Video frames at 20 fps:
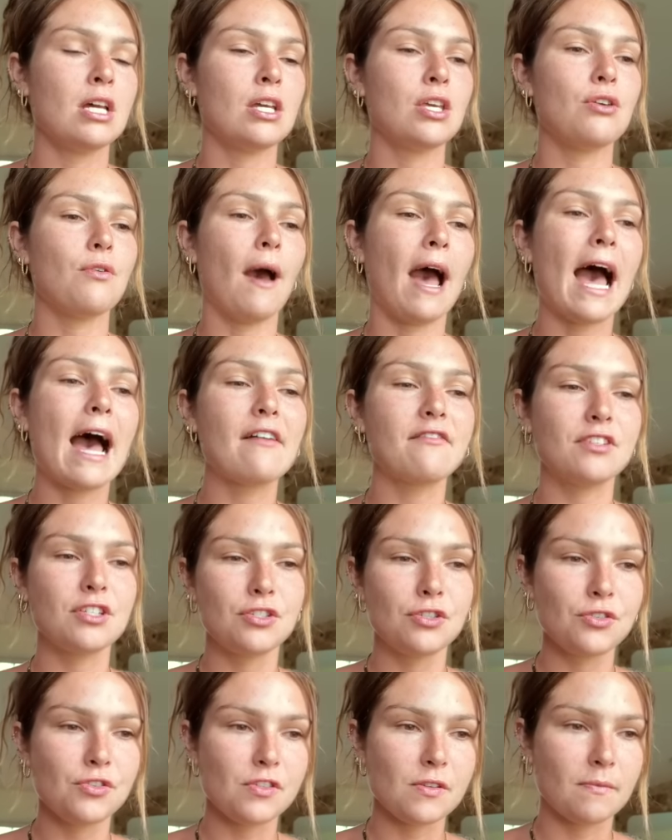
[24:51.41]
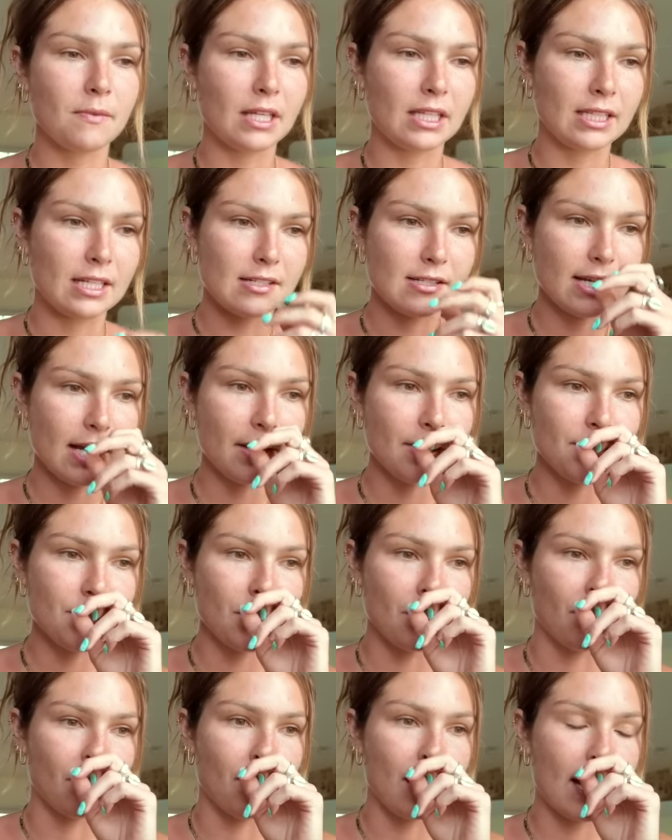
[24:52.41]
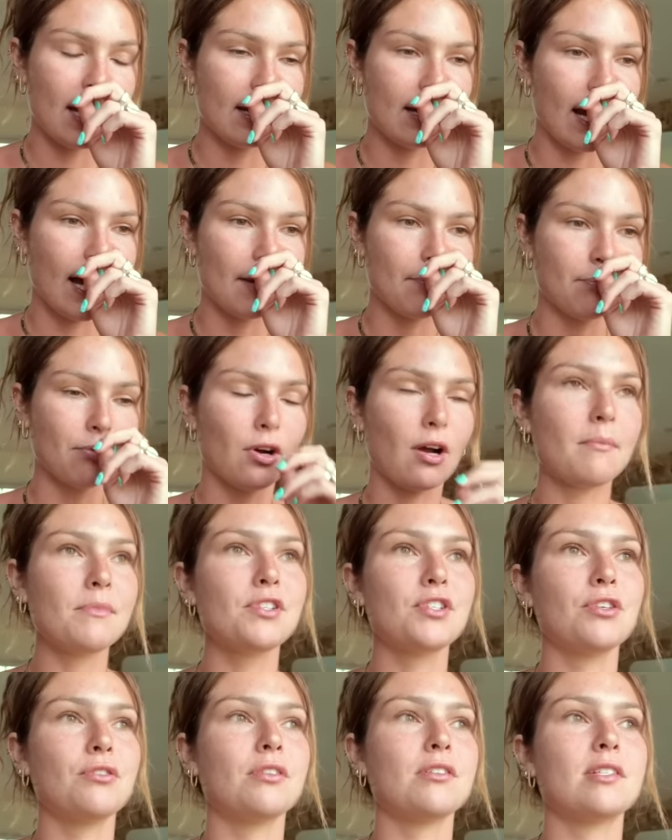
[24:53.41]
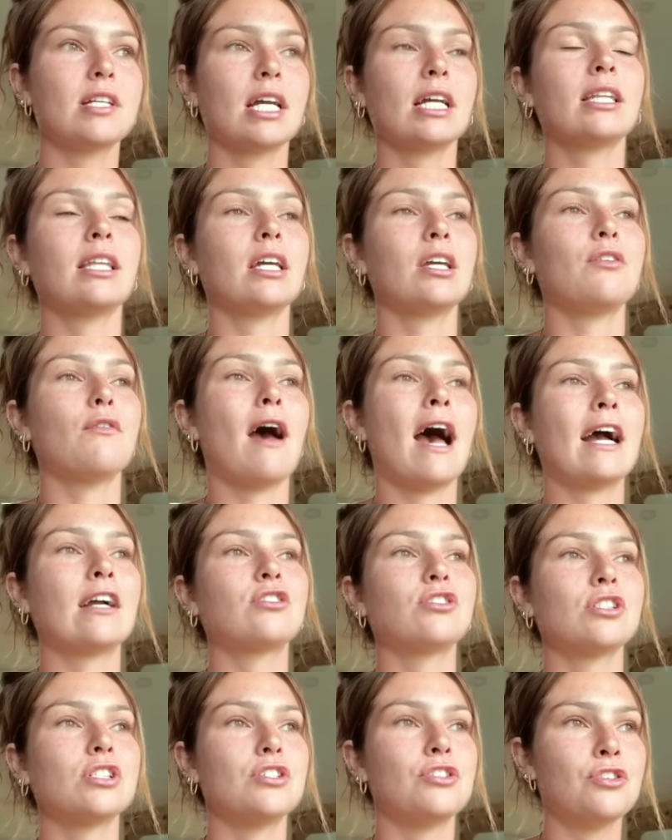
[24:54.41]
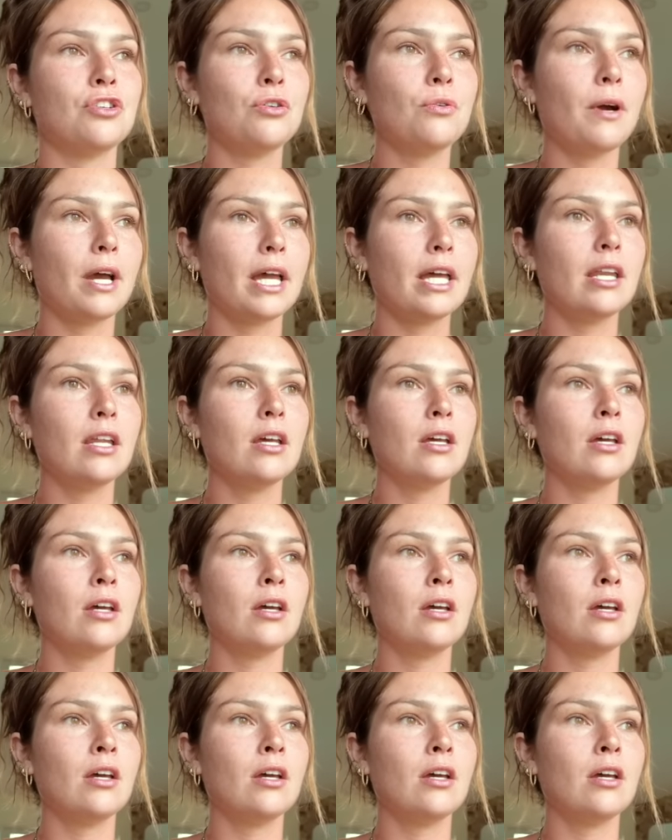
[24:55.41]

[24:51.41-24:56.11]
You have to do something that scares you. And I promise you, the second that you actually do it,